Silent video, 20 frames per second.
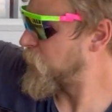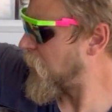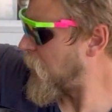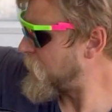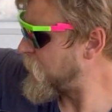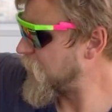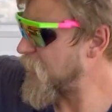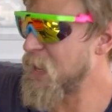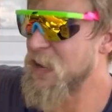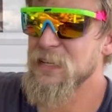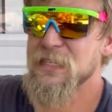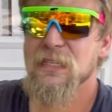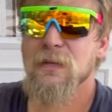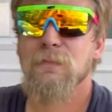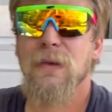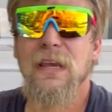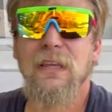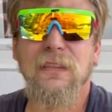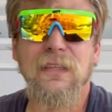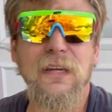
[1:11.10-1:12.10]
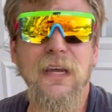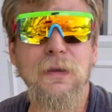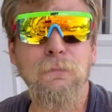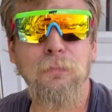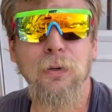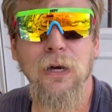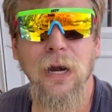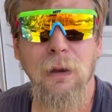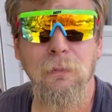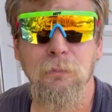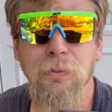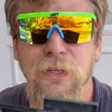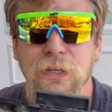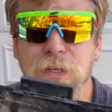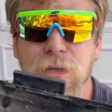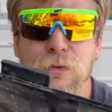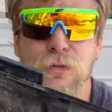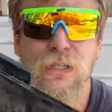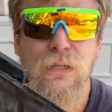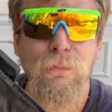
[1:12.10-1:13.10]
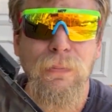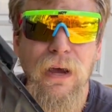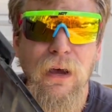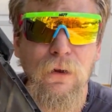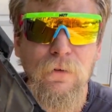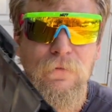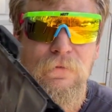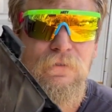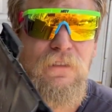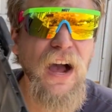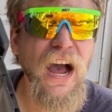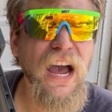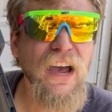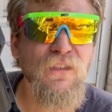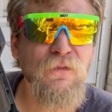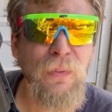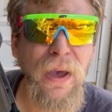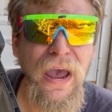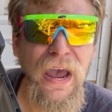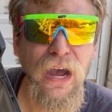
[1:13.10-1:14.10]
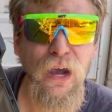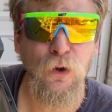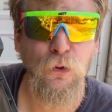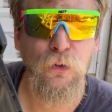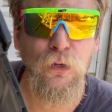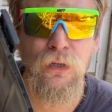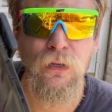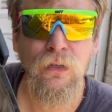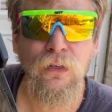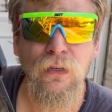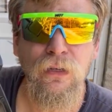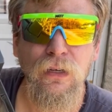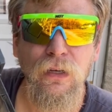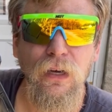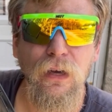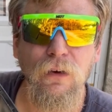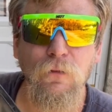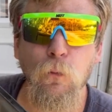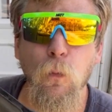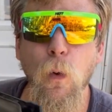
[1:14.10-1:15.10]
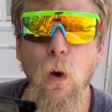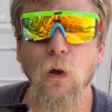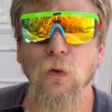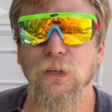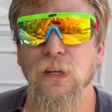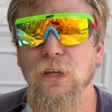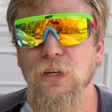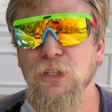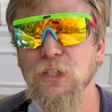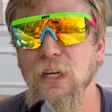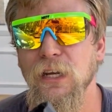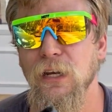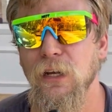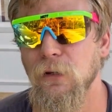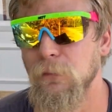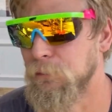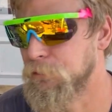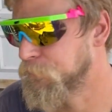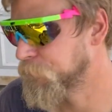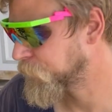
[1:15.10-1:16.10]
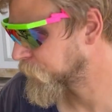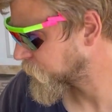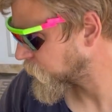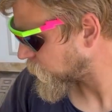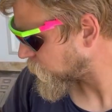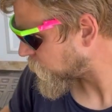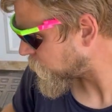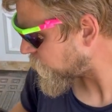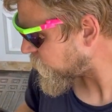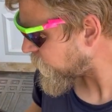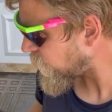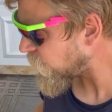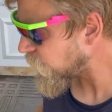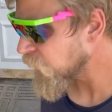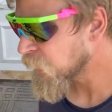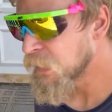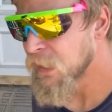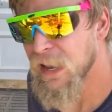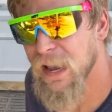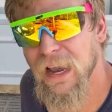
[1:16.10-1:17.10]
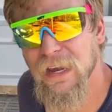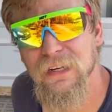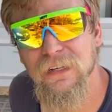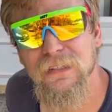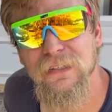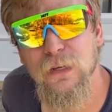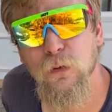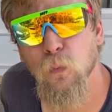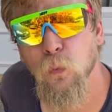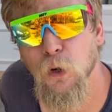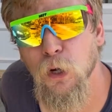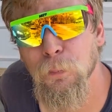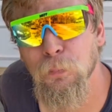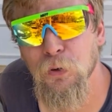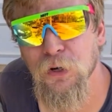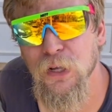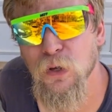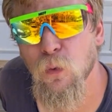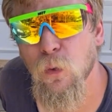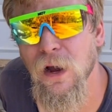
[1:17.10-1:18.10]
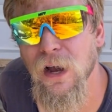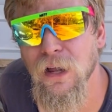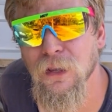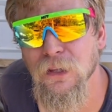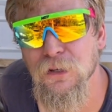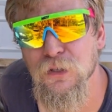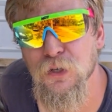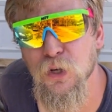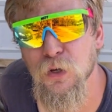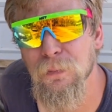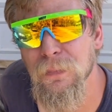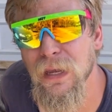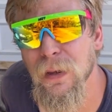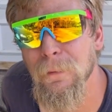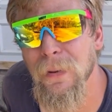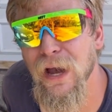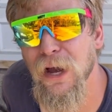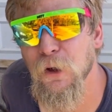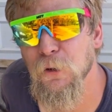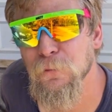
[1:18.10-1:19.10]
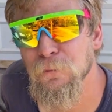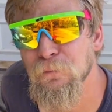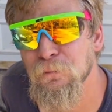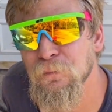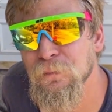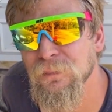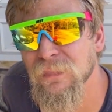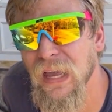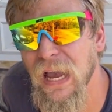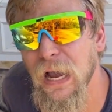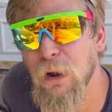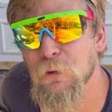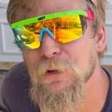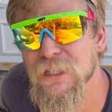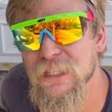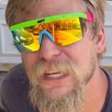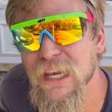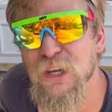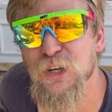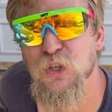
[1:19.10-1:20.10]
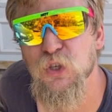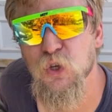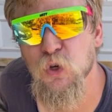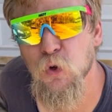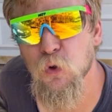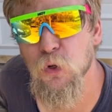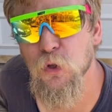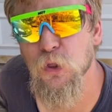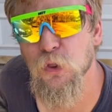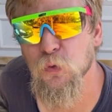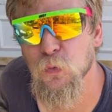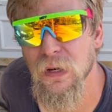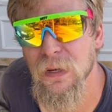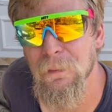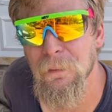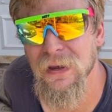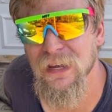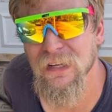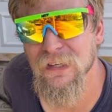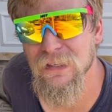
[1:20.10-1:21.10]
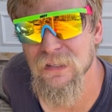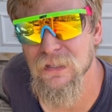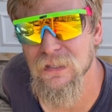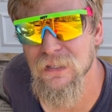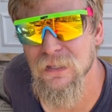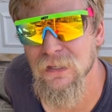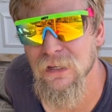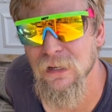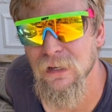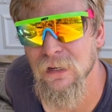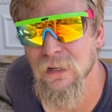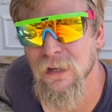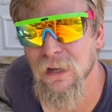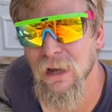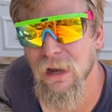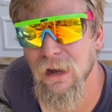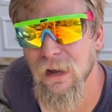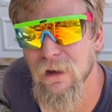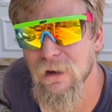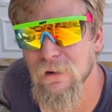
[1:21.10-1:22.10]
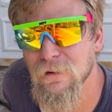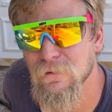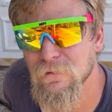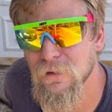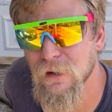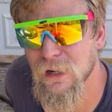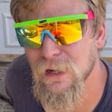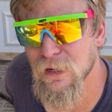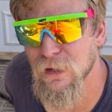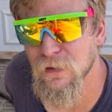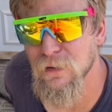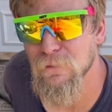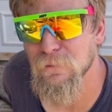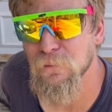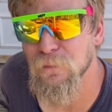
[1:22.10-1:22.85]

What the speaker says: I'm going to estimate that I probably used about 5 pounds of walnut shell. And it did work pretty well. It took me about, I would say, 2 to 3 minutes of